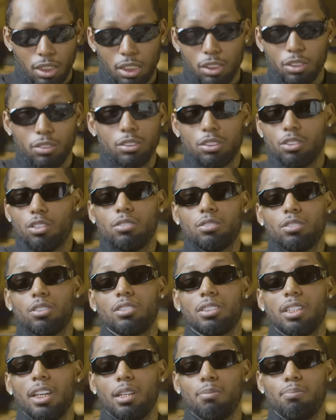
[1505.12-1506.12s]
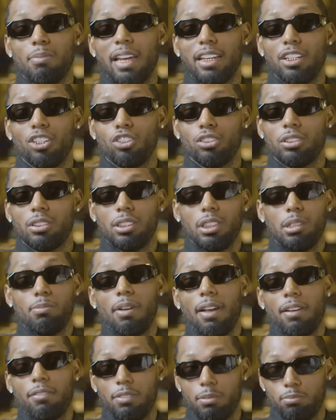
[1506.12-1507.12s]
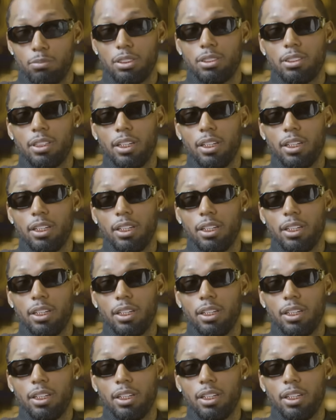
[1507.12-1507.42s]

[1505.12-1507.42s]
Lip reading: I think this conzo's getting mad noncy, bruv, I'm just